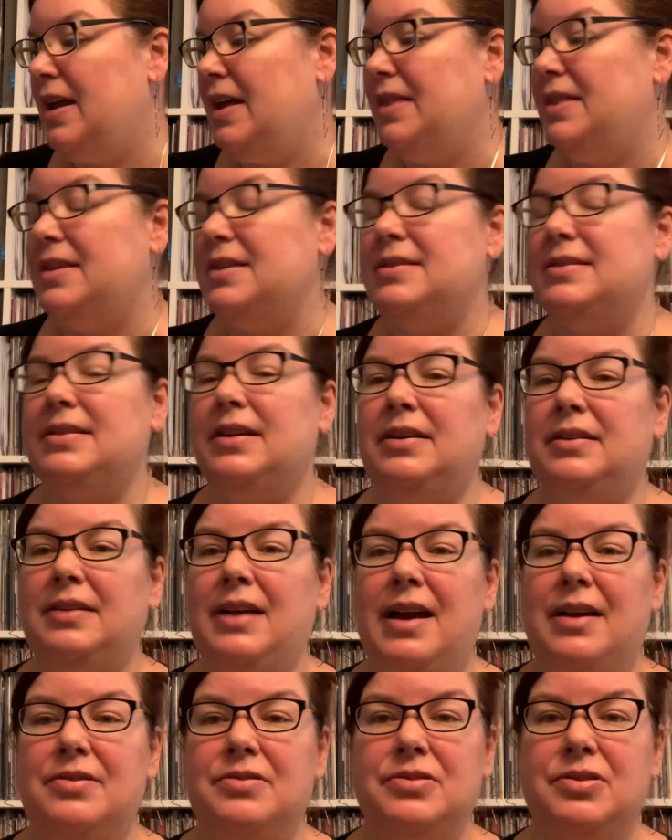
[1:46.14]
This
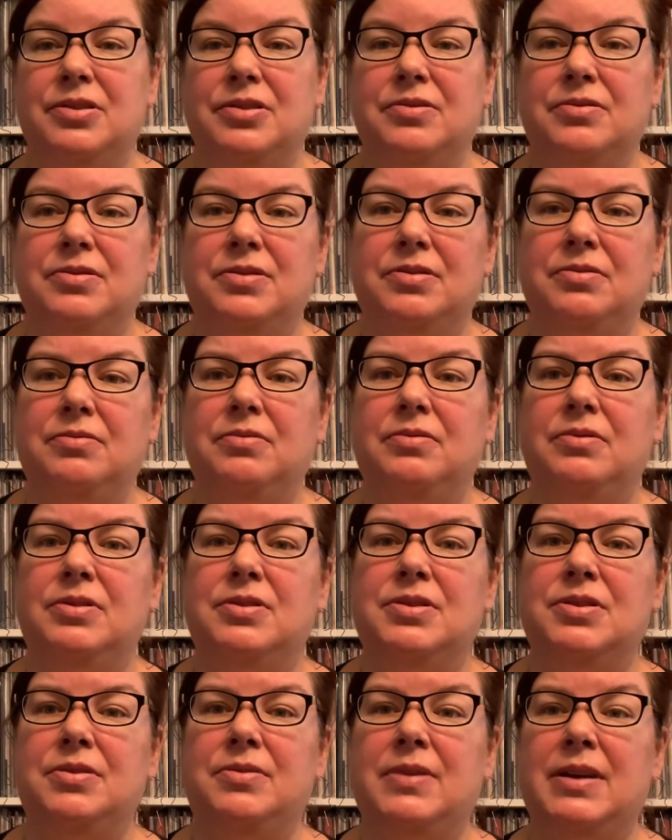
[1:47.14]
allows you
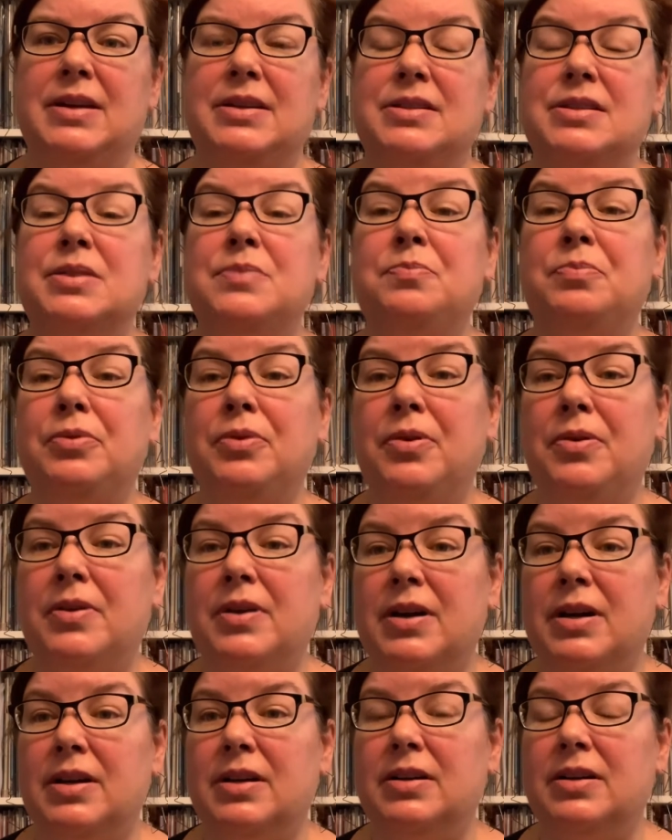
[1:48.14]
to
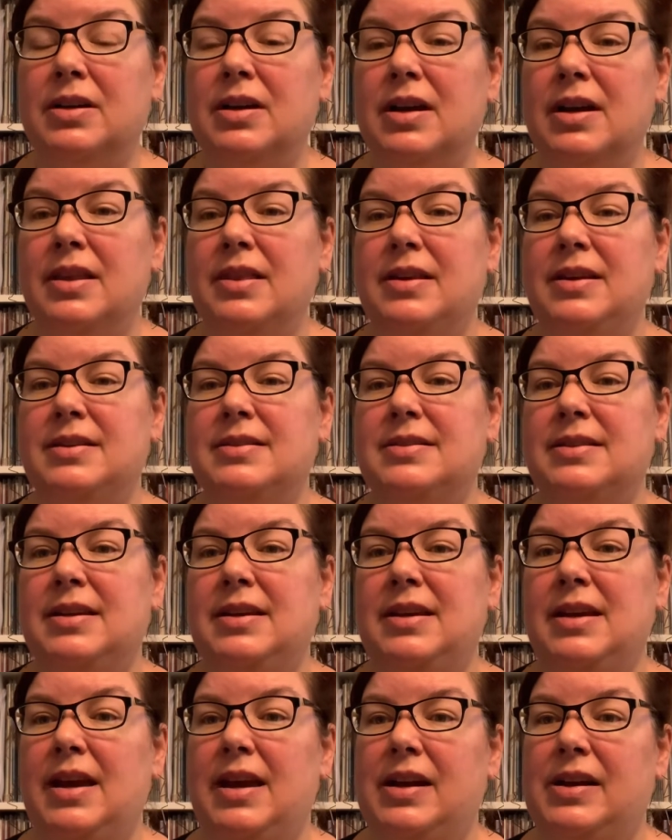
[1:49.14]
explore these
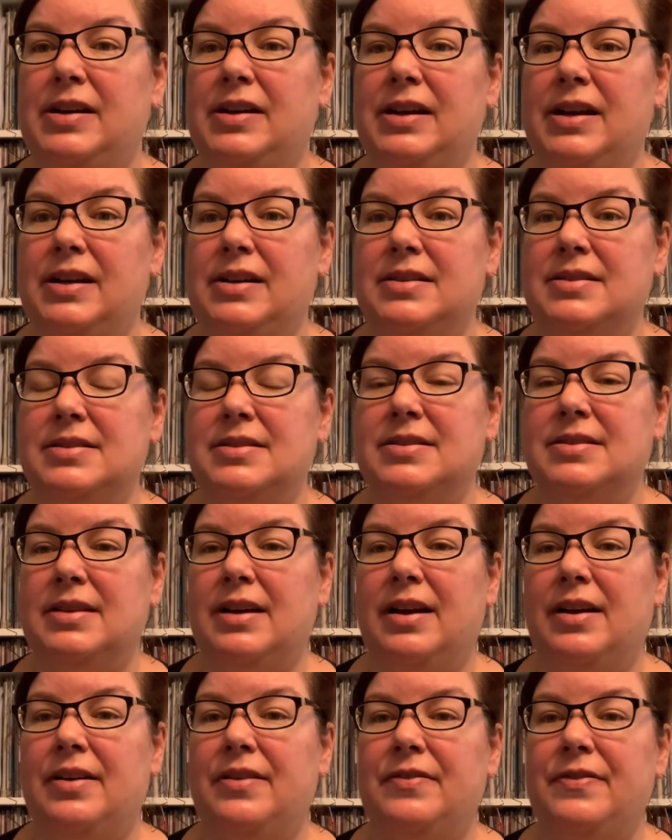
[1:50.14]
key areas
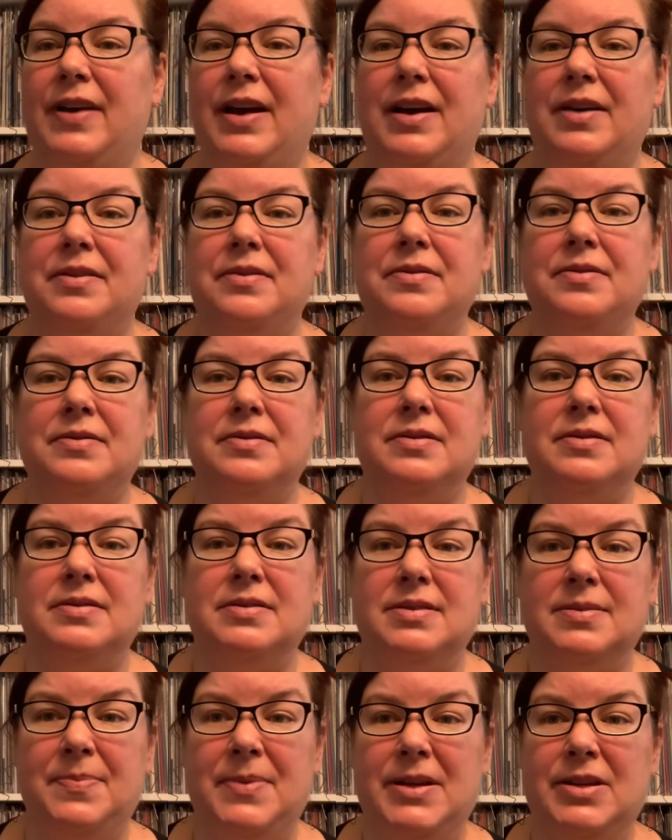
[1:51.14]
of how
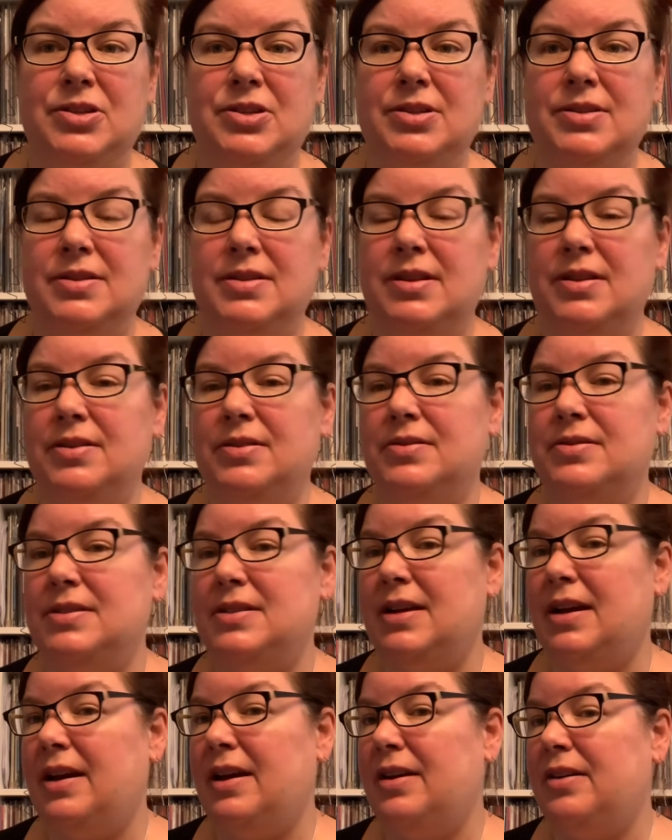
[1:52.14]
speech is used,
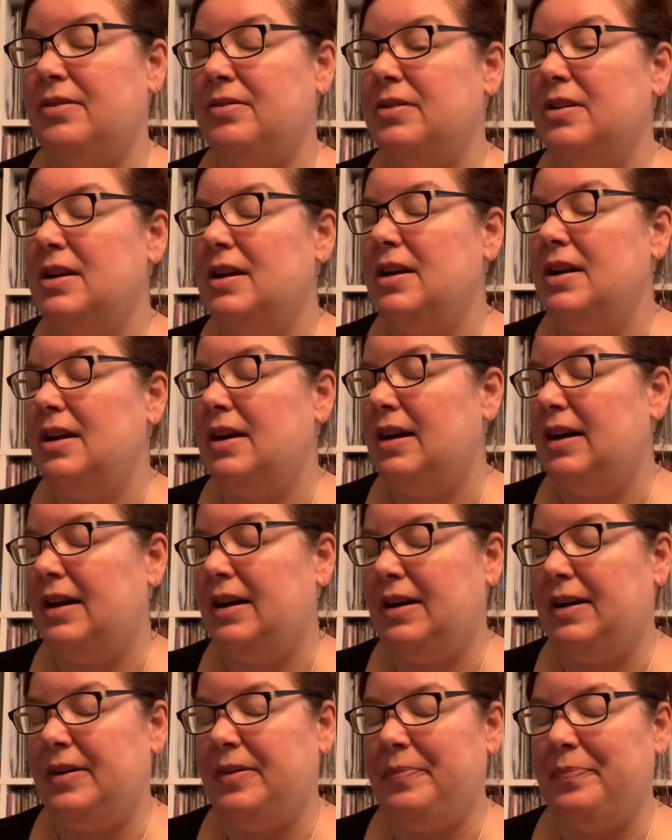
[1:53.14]
how
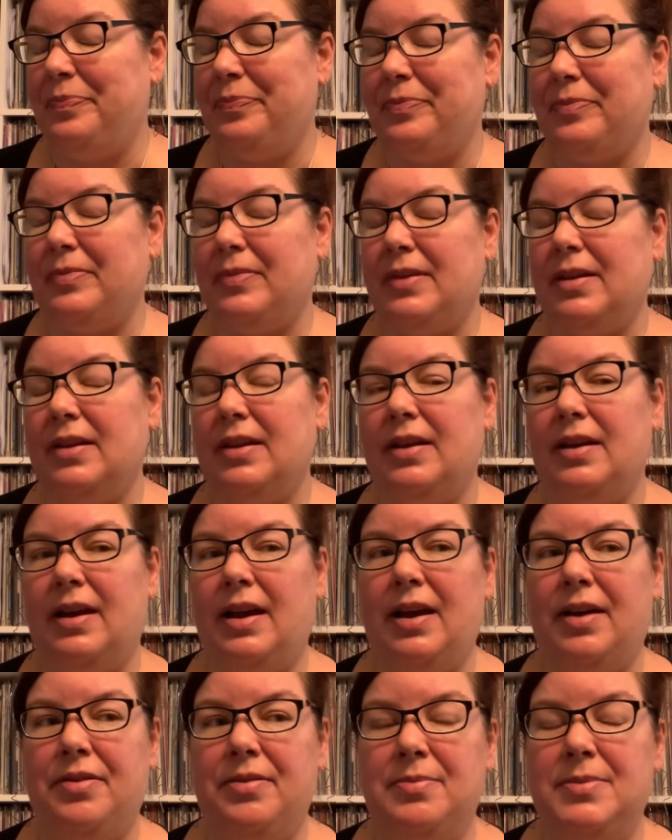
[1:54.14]

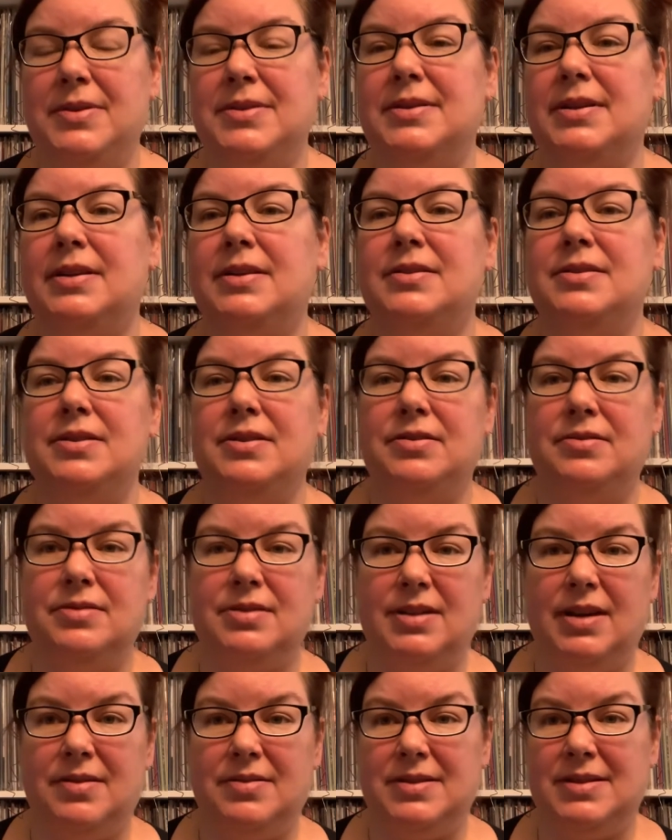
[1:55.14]
the music is used,
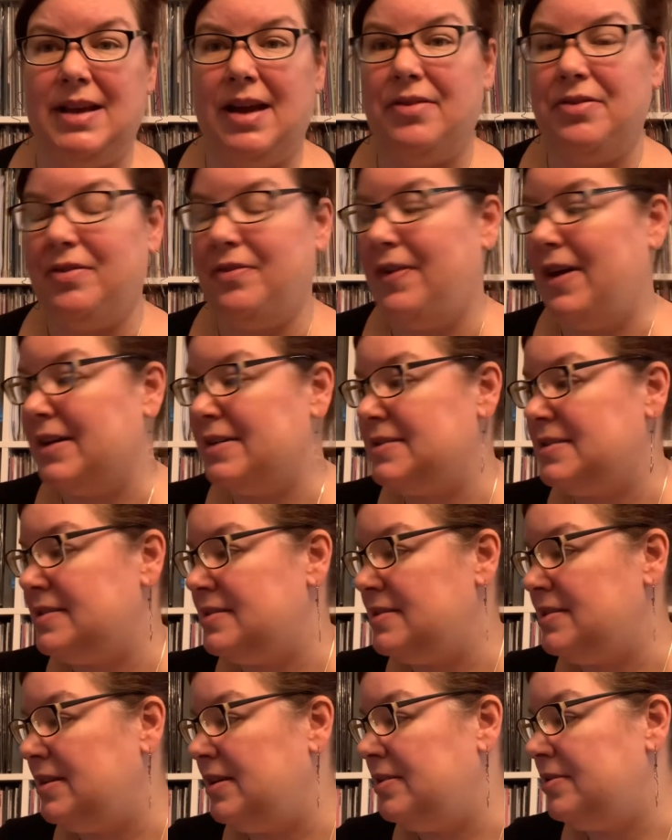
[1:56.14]
how sound effects
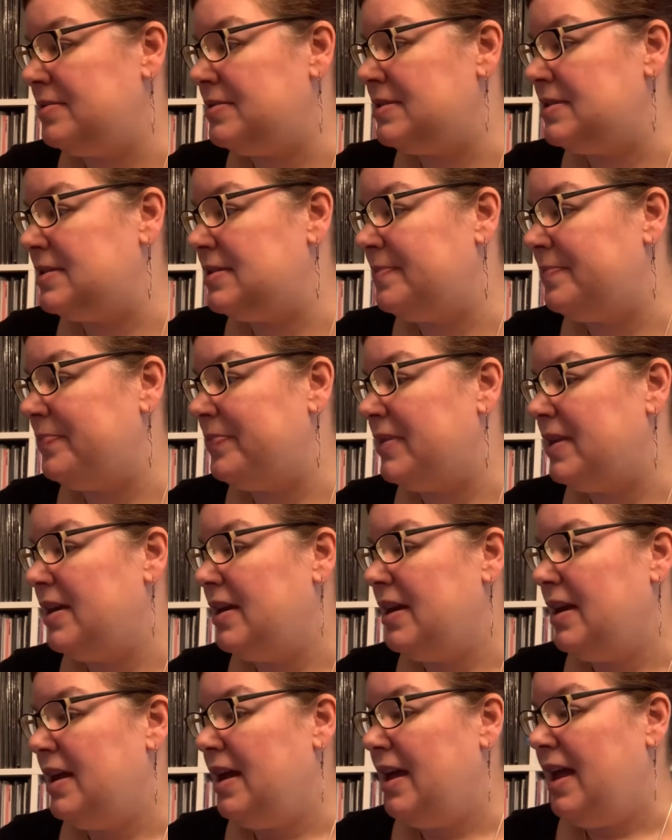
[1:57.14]
is used.
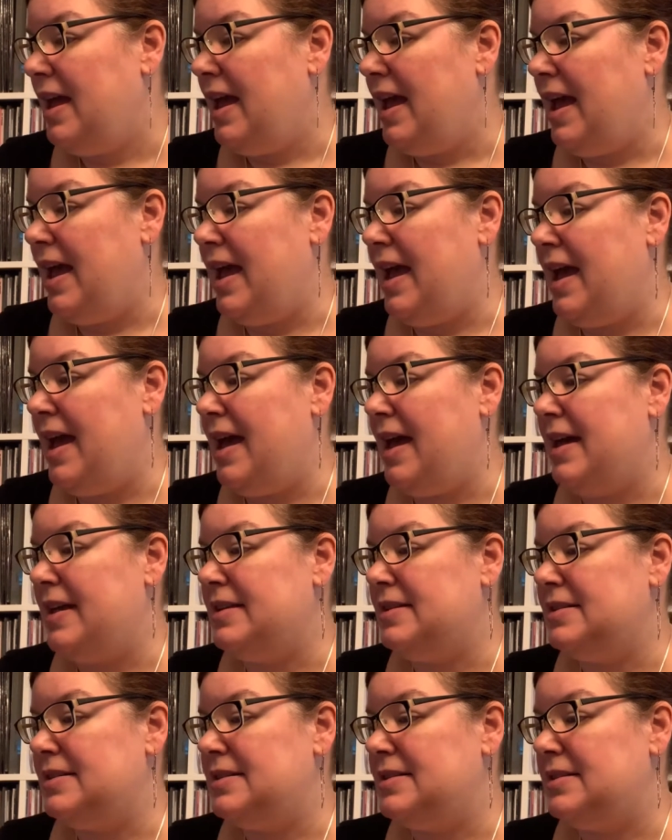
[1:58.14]

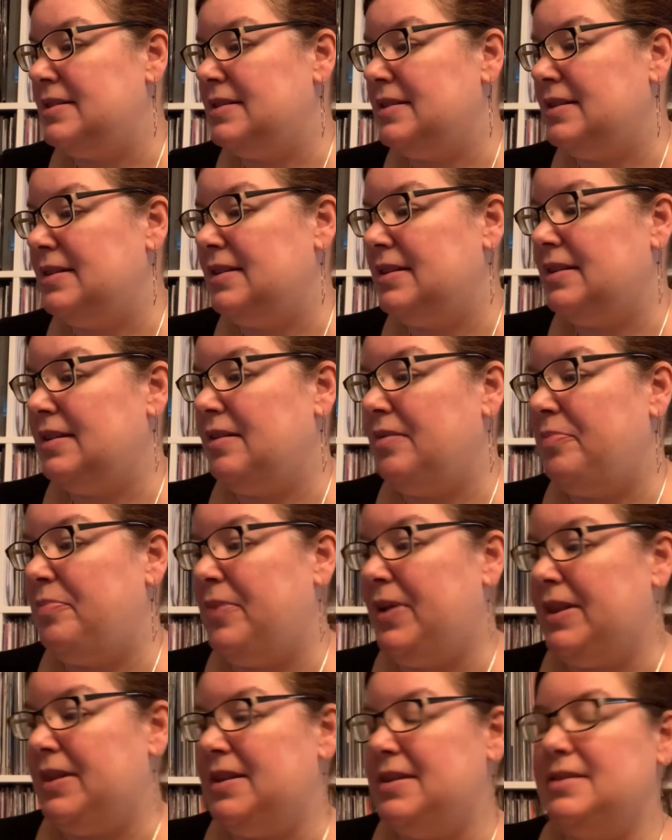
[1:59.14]
And
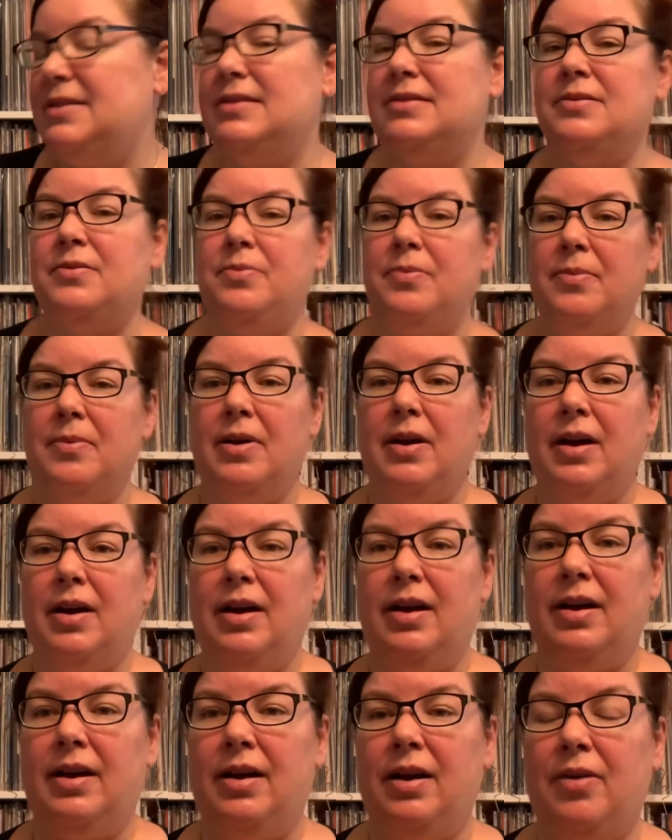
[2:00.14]
but this is
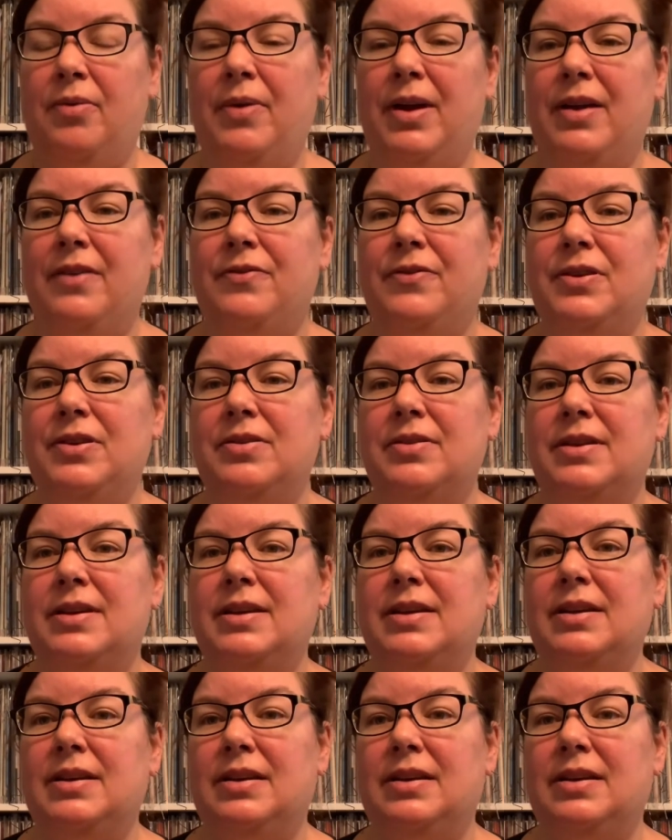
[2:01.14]
a way for you to